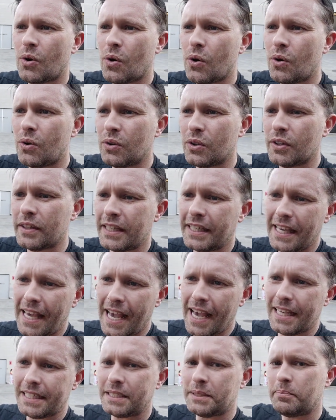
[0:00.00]
all of the
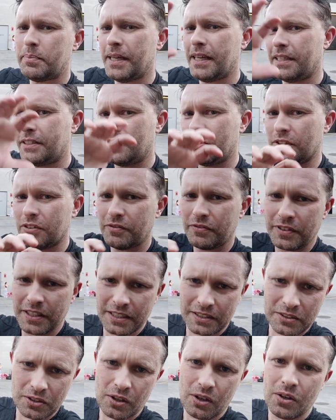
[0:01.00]
aspect of
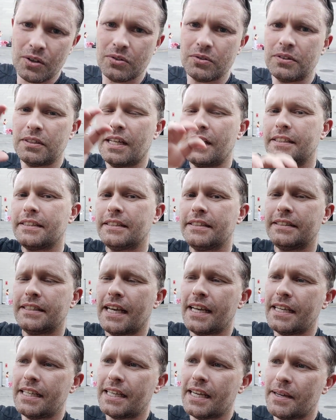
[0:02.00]
this old London
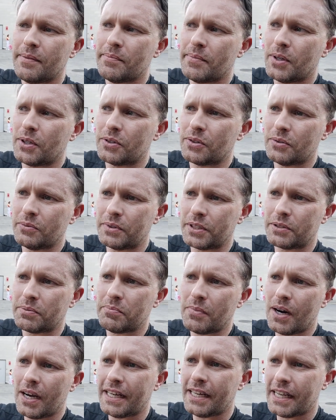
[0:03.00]
Daygame model, which
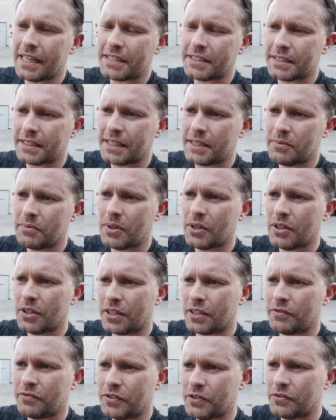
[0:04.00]
might actually
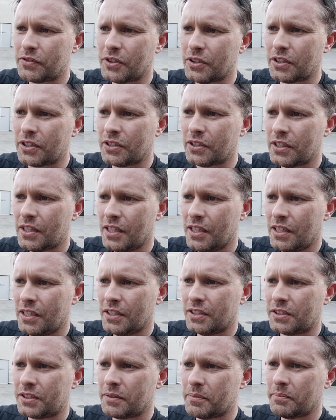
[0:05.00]
work if you've got a
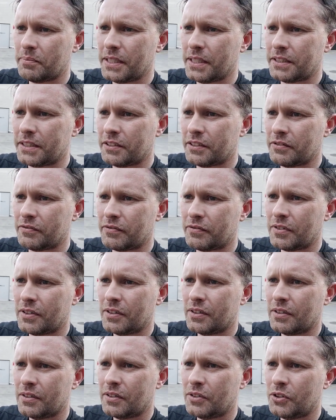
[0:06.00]
submissive,
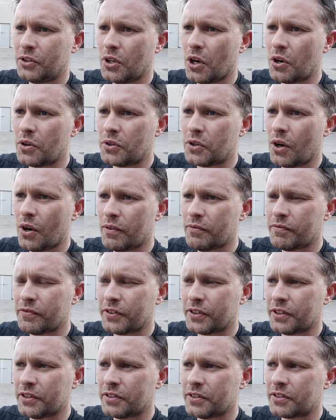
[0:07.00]
no
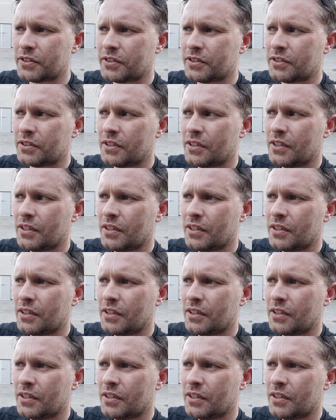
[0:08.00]
confidence,